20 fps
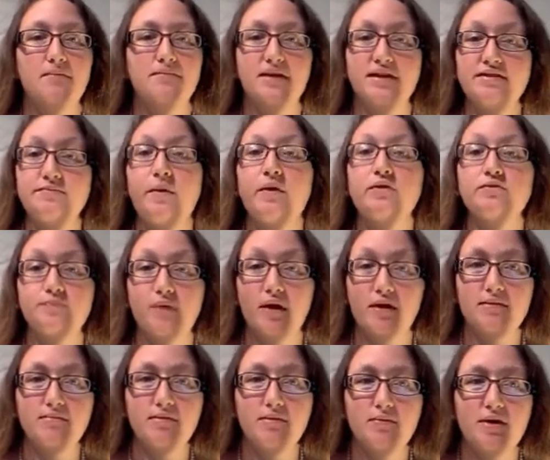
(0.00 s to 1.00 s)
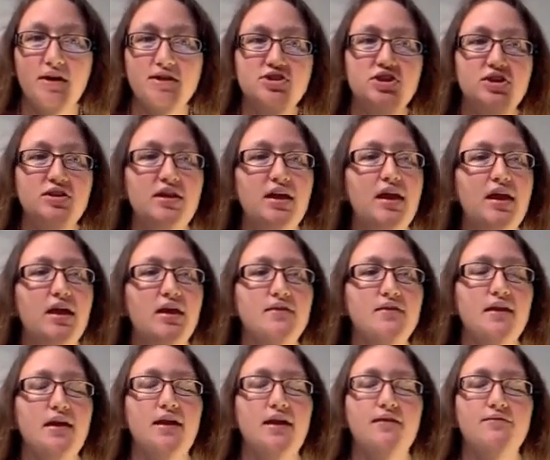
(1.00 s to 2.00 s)
less postpartum depression,
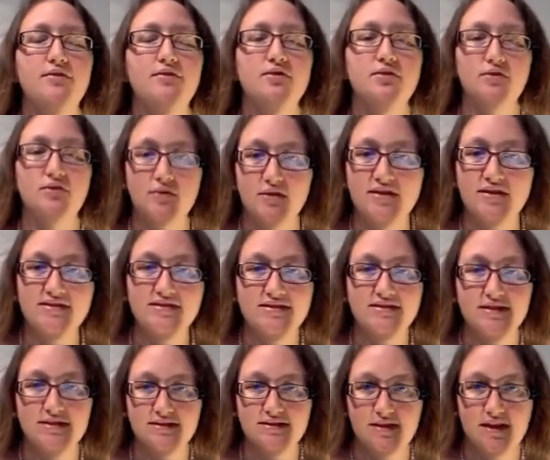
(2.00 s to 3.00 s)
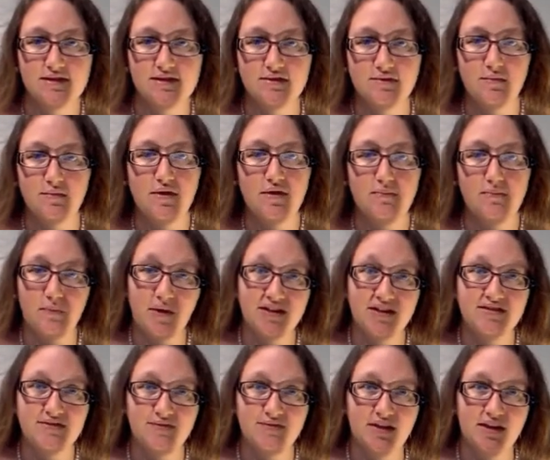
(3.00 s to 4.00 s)
and they have an increased success with
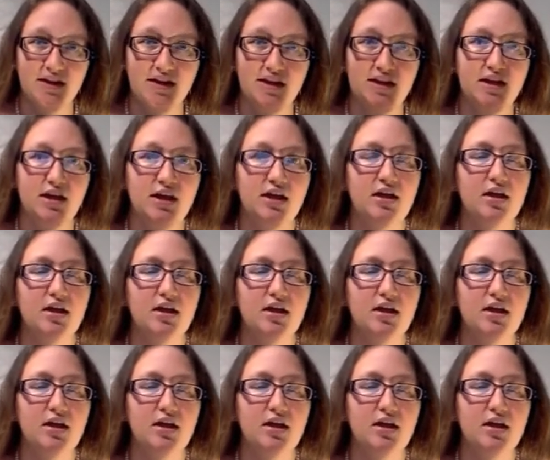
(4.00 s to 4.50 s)
breastfeeding.